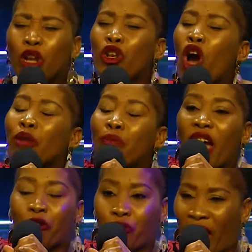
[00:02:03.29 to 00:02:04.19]
Not
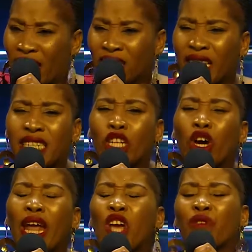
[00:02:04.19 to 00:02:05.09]
by fail. He did
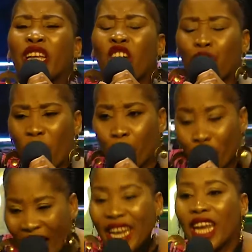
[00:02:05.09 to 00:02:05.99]
not even give me
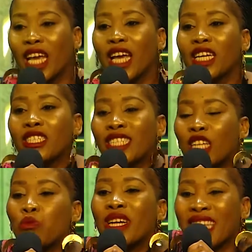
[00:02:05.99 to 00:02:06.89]
money.
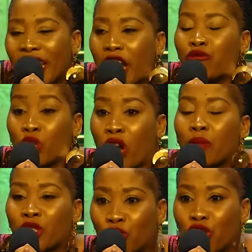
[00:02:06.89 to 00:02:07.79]
Just was enough to
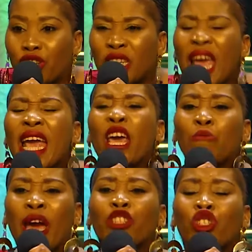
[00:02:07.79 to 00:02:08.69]
come to church. He
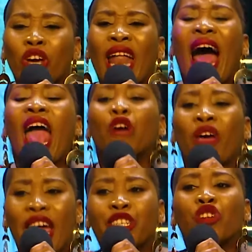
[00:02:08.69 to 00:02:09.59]
made sure that I have
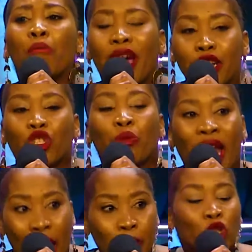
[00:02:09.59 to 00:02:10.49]
extra money to be
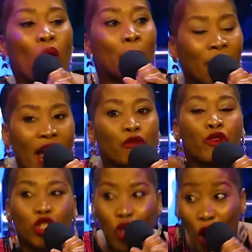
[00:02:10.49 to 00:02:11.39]
able to apply
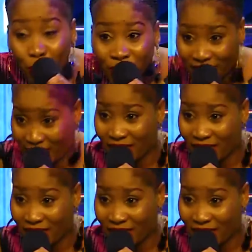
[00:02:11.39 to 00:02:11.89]
for jobs.